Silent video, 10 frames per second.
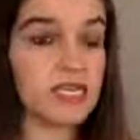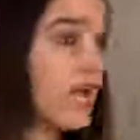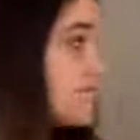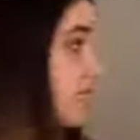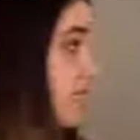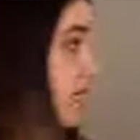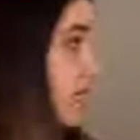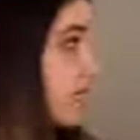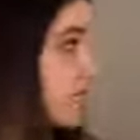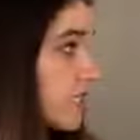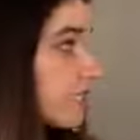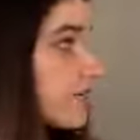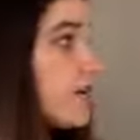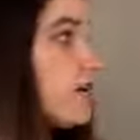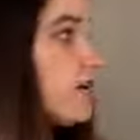has a
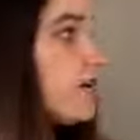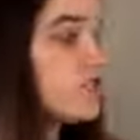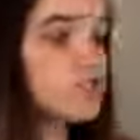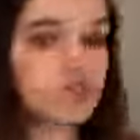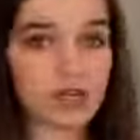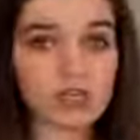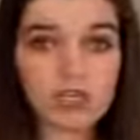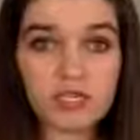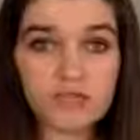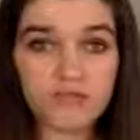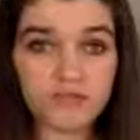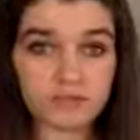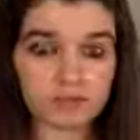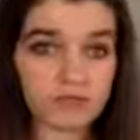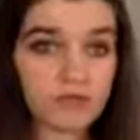clear structure.
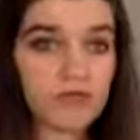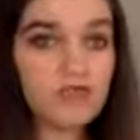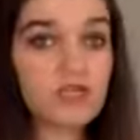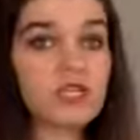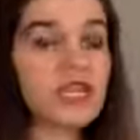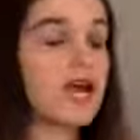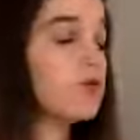Now,